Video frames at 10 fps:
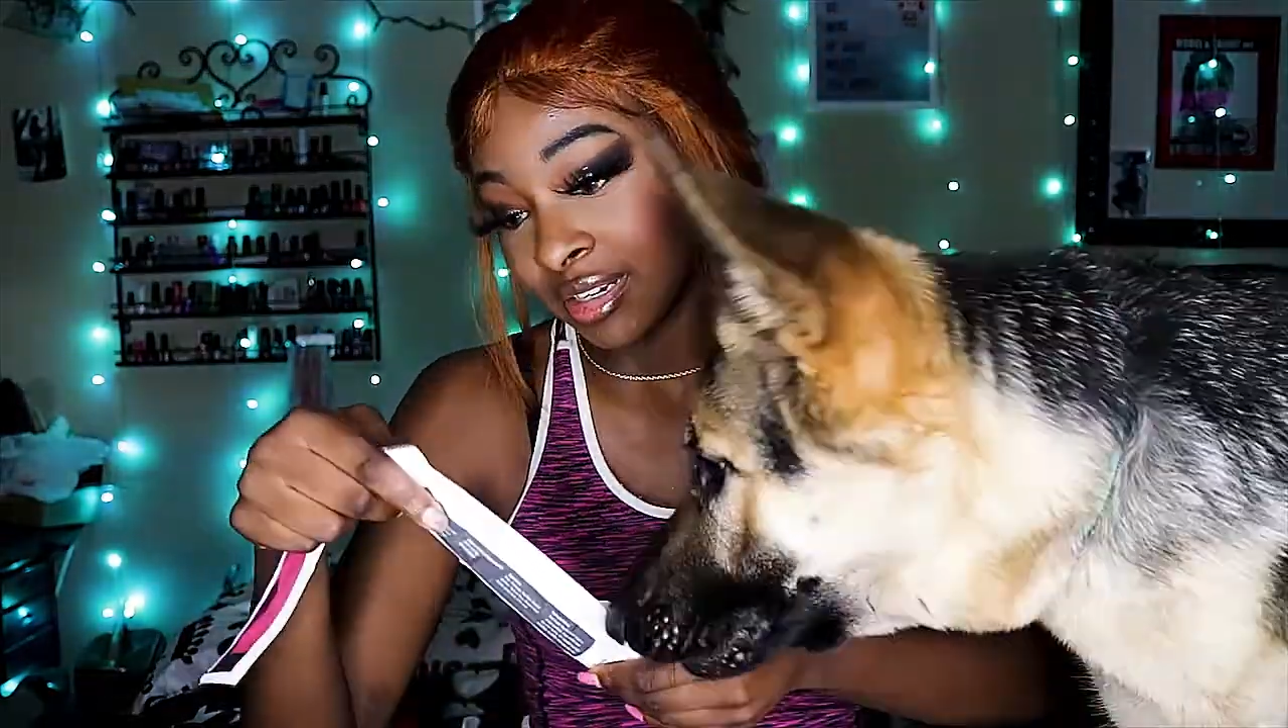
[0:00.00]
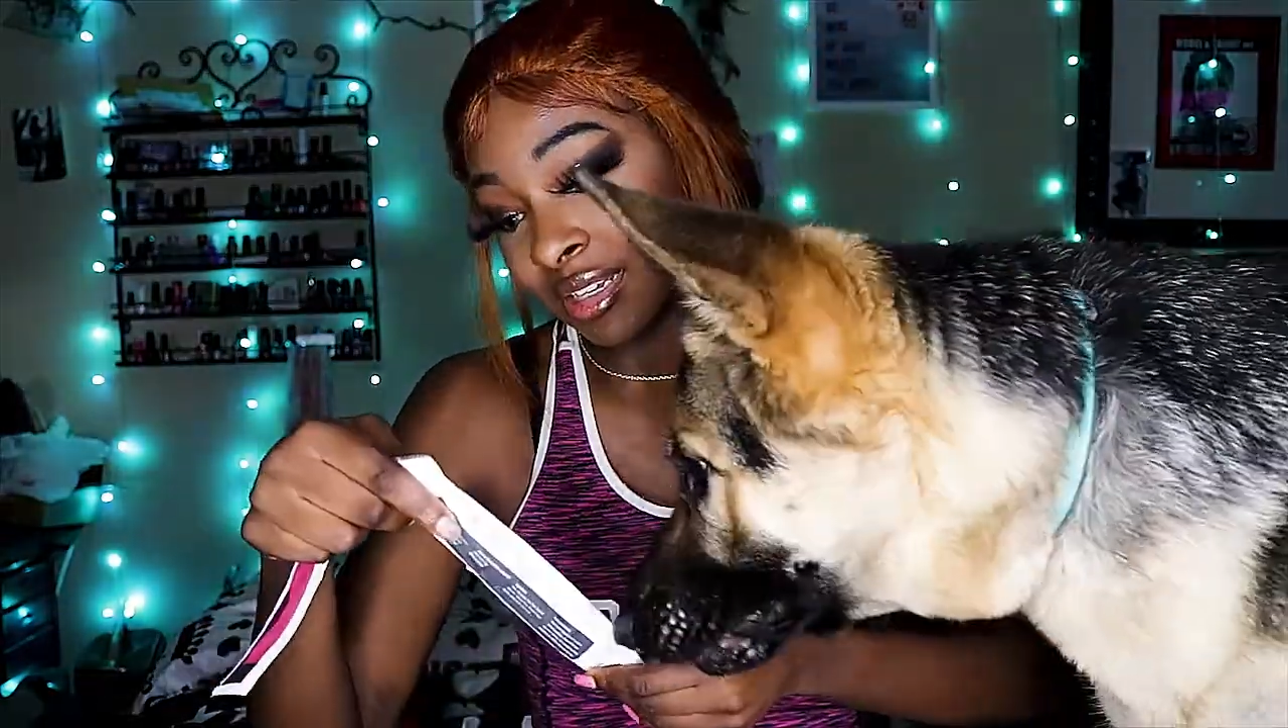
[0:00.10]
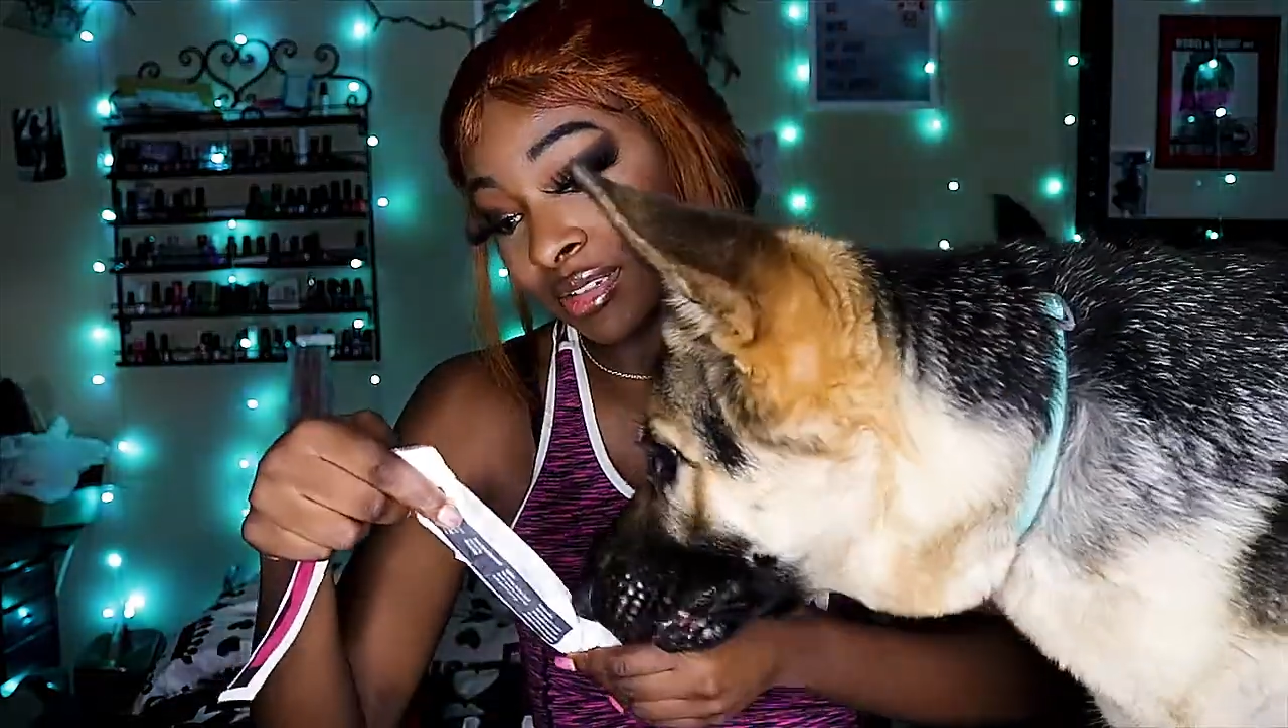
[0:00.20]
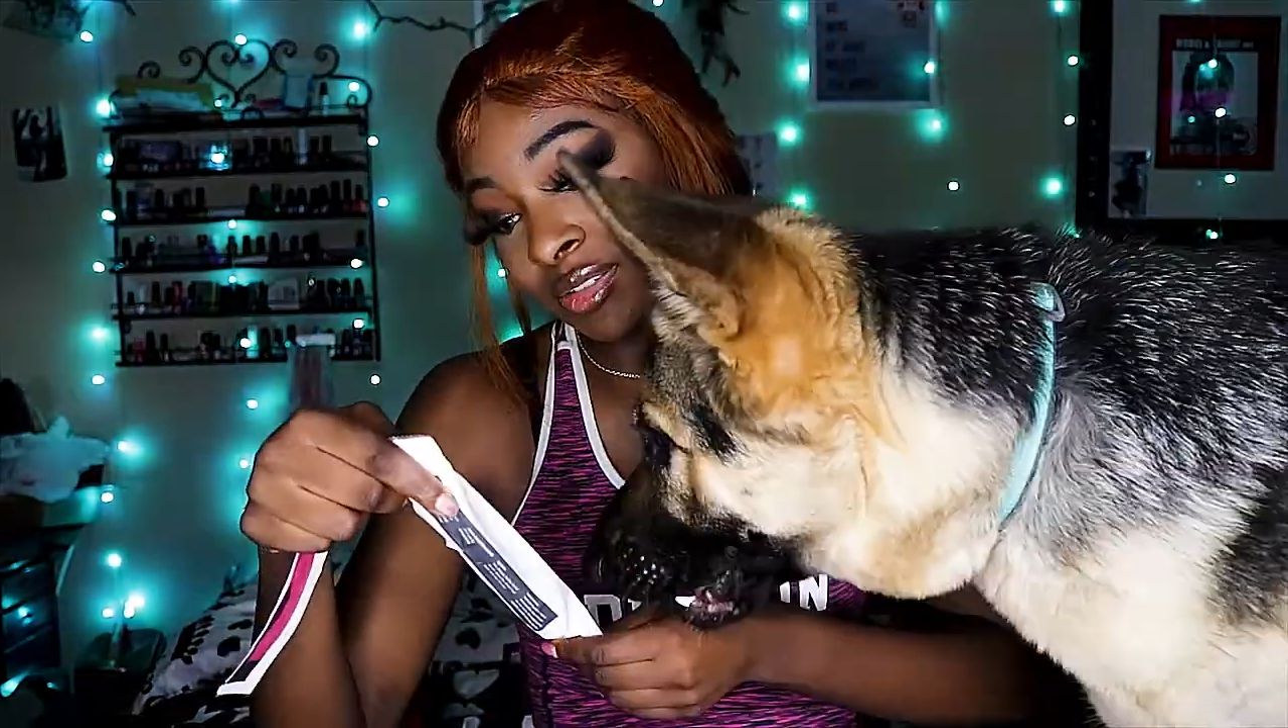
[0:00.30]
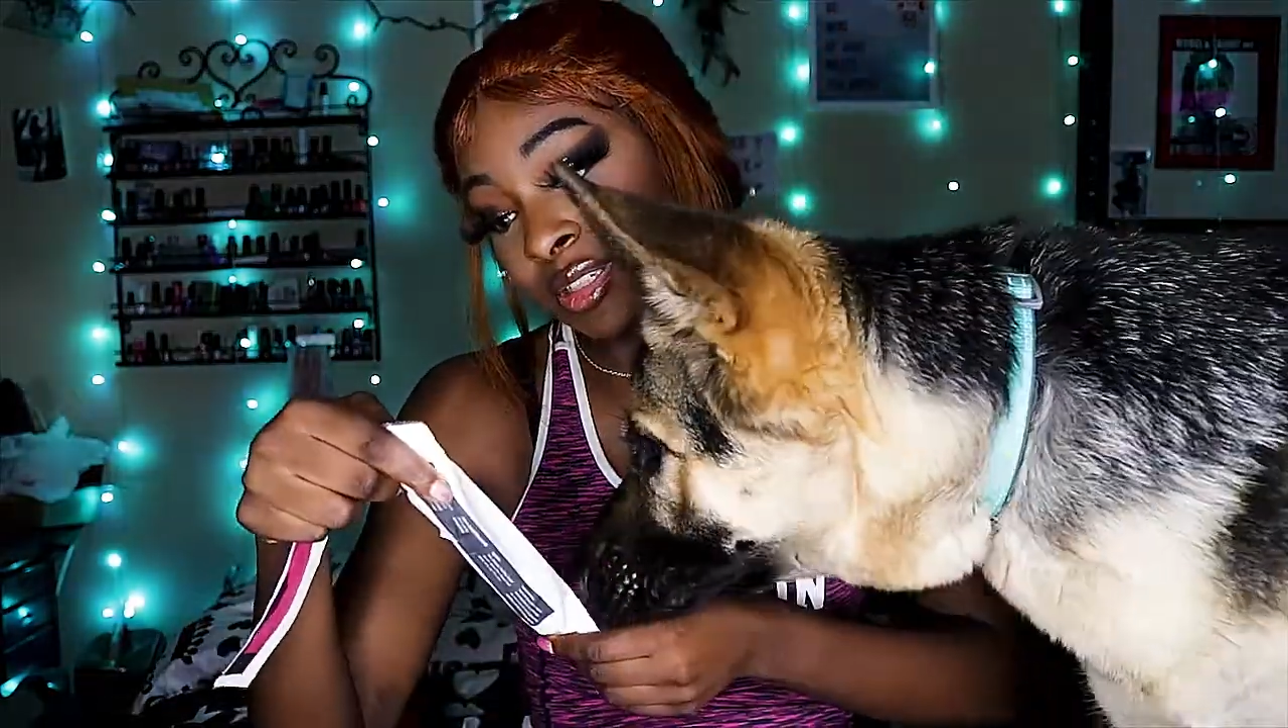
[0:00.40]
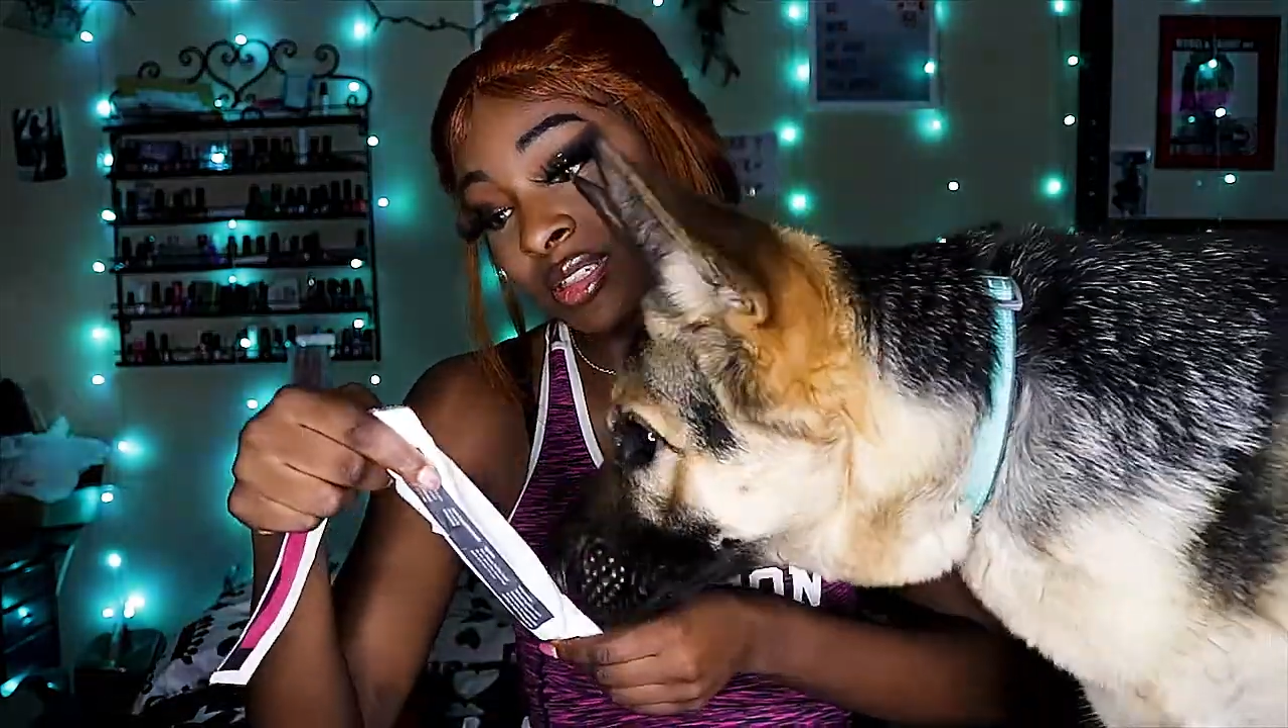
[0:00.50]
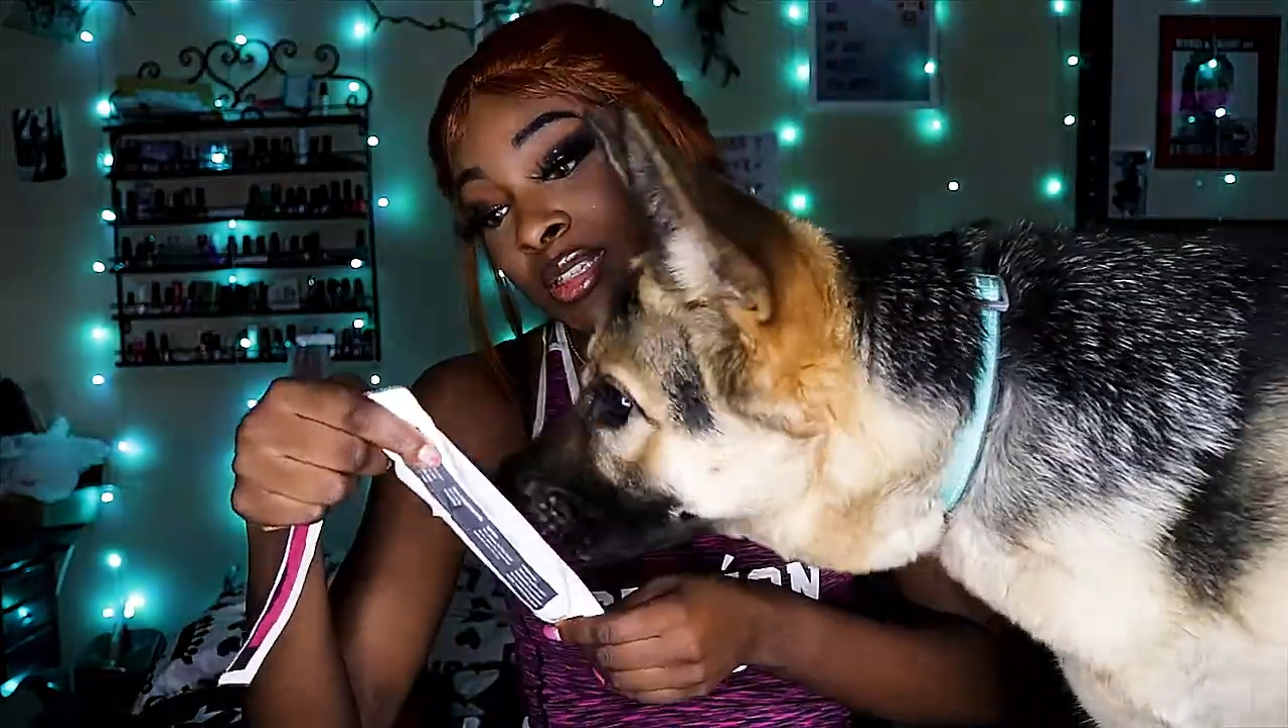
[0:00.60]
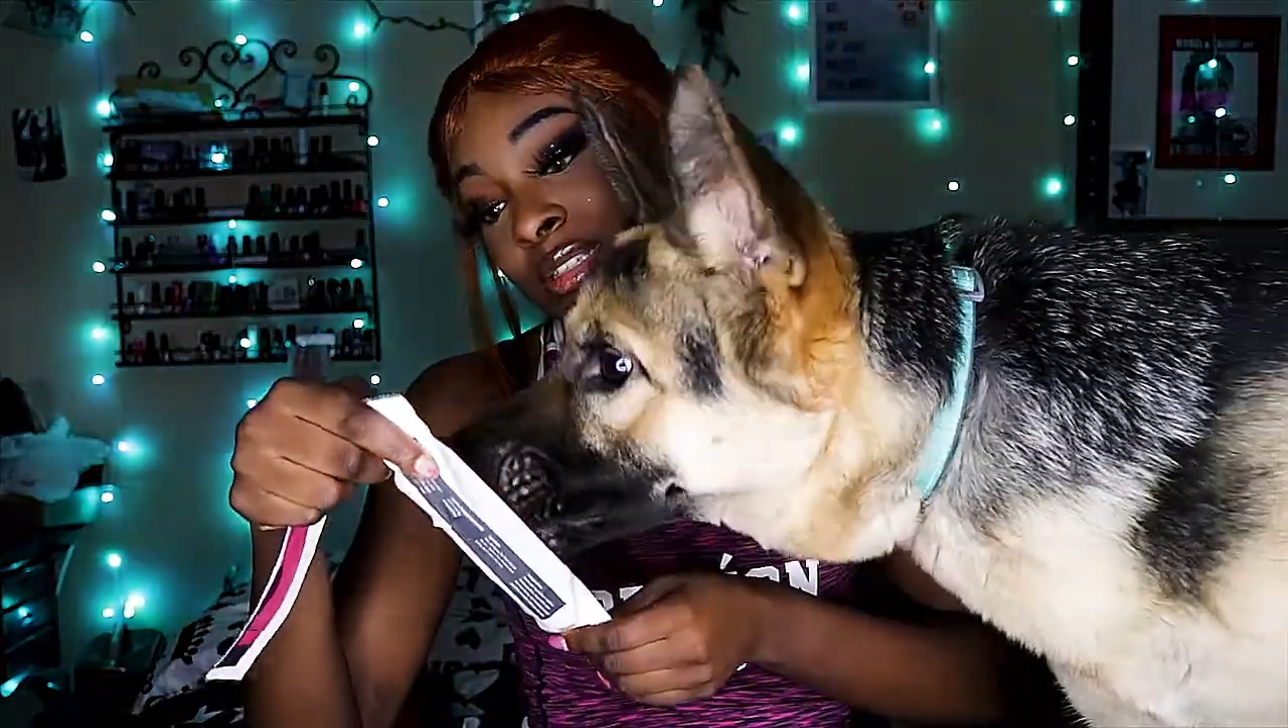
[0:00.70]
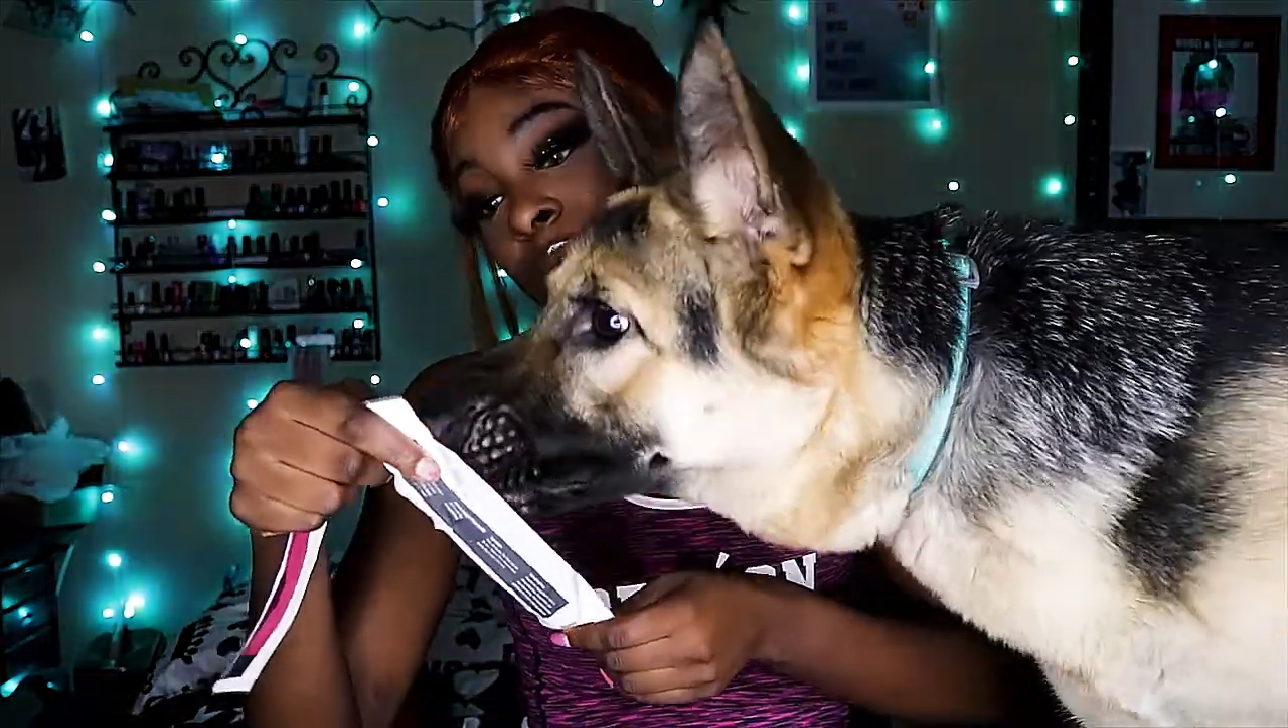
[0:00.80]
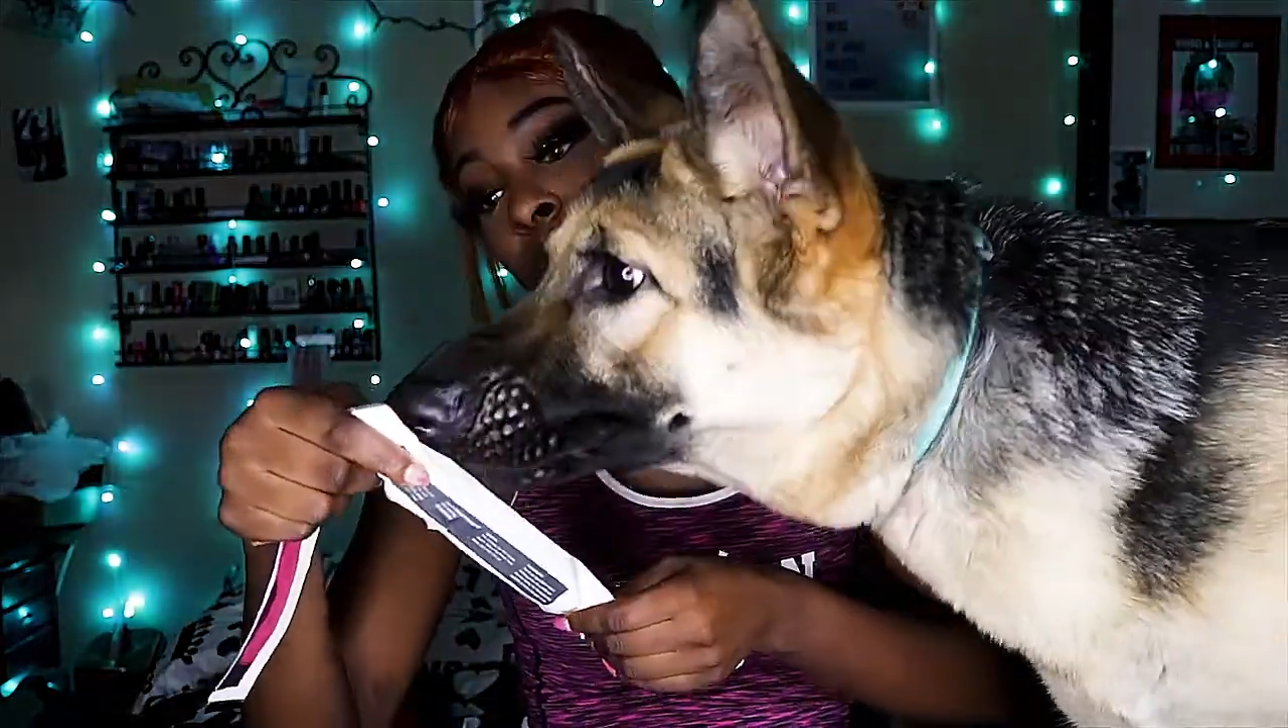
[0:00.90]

going to give her is a